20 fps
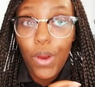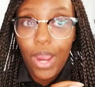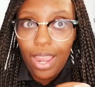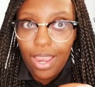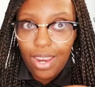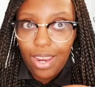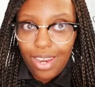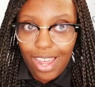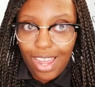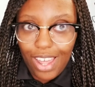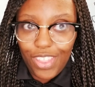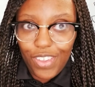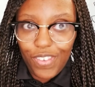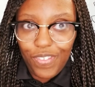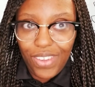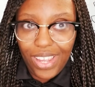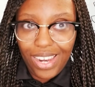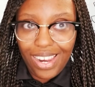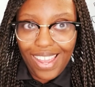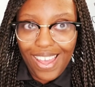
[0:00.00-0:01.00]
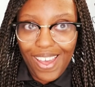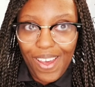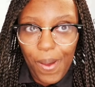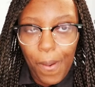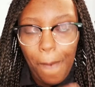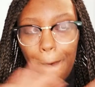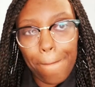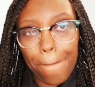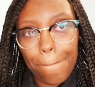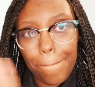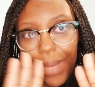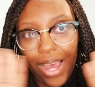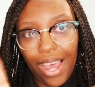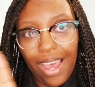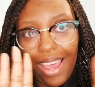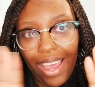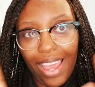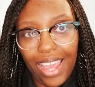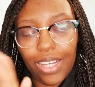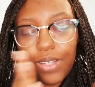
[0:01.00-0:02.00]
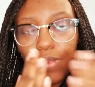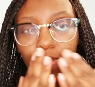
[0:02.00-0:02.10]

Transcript: another video. Bye.